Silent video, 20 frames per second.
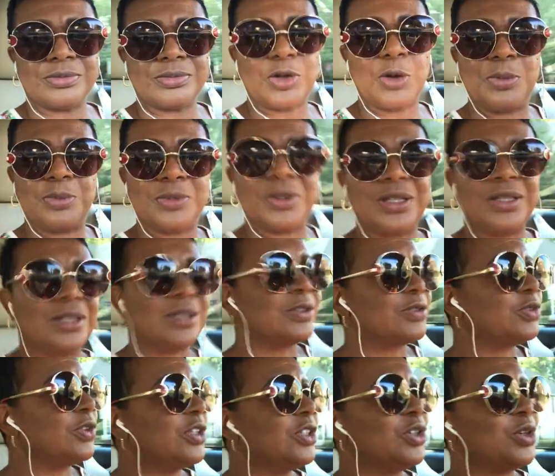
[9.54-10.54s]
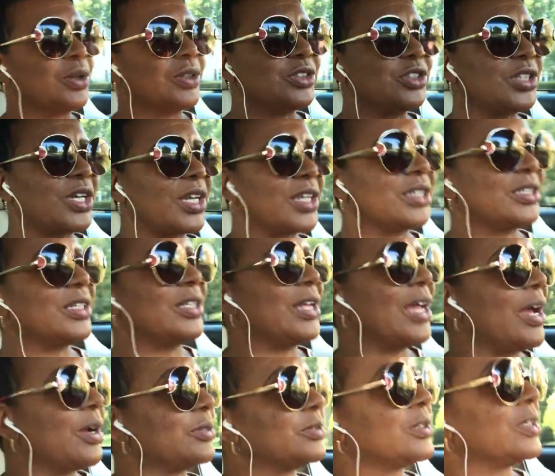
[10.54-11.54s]
opening this video and checking it
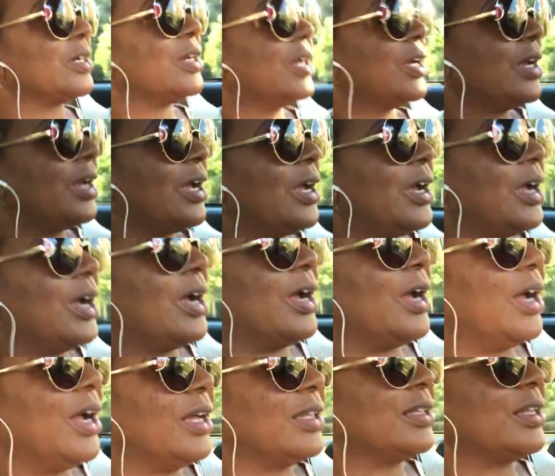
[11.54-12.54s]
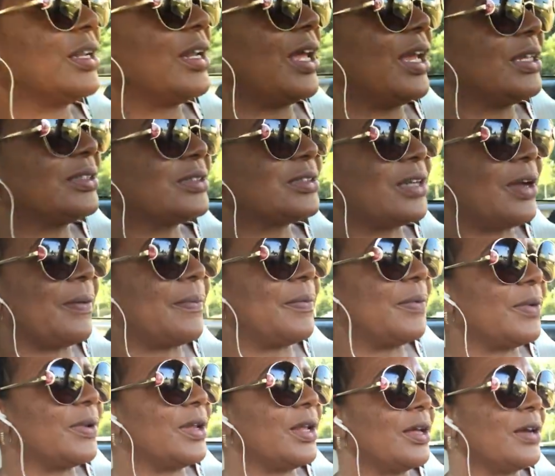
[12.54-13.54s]
out. In the last
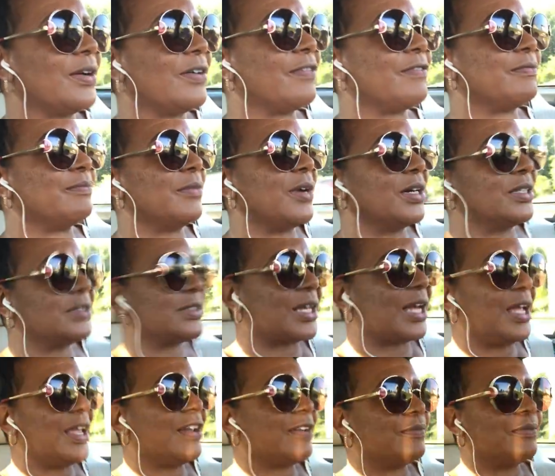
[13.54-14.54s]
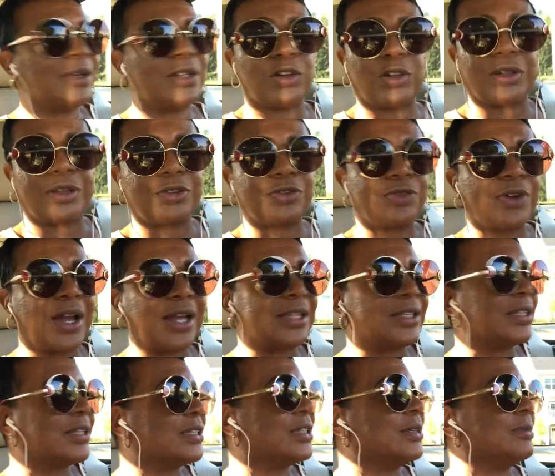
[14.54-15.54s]
couple of months, I have been on a
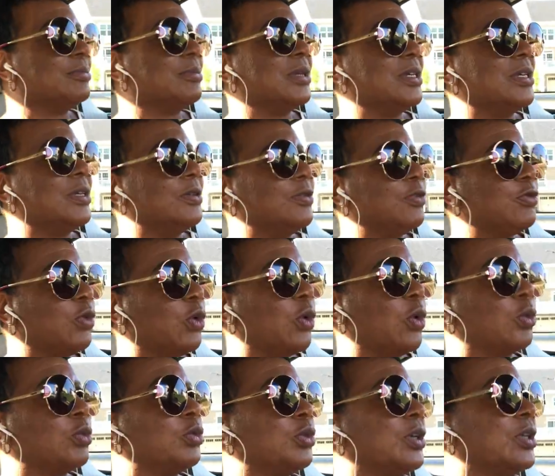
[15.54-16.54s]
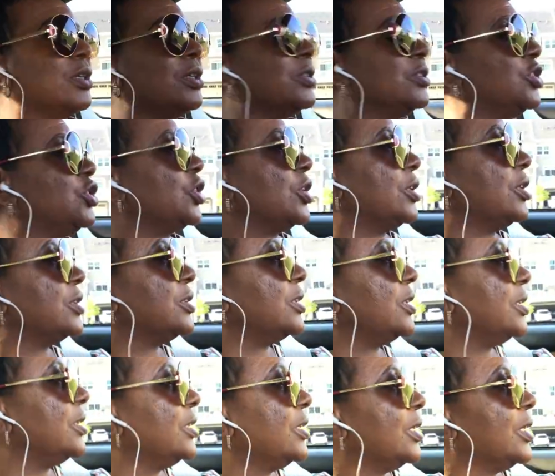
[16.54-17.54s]
finally me for real
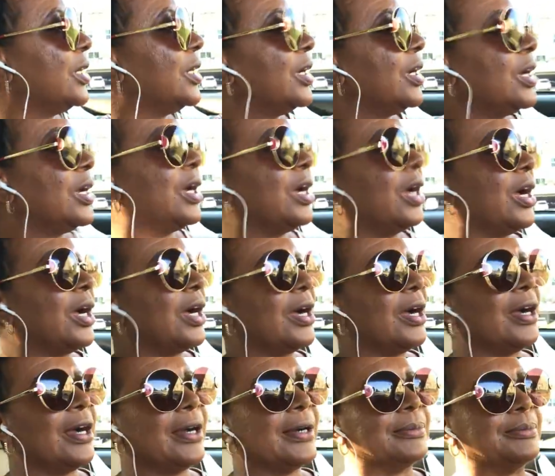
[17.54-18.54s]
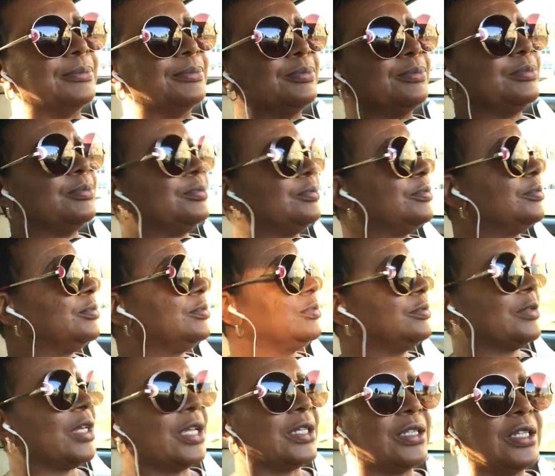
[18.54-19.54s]
journey.
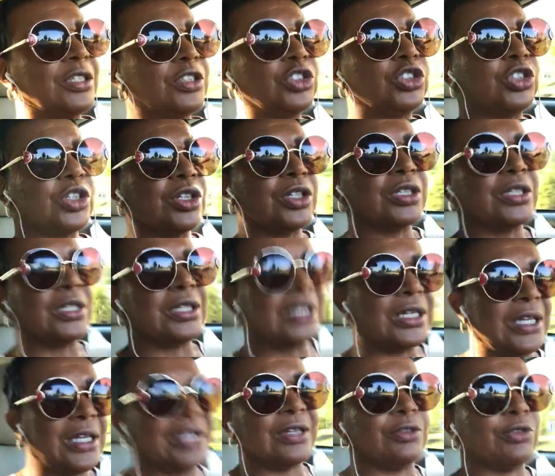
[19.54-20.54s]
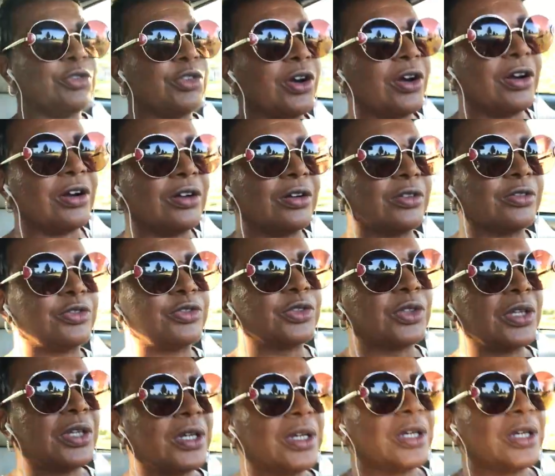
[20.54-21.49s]
And this journey involves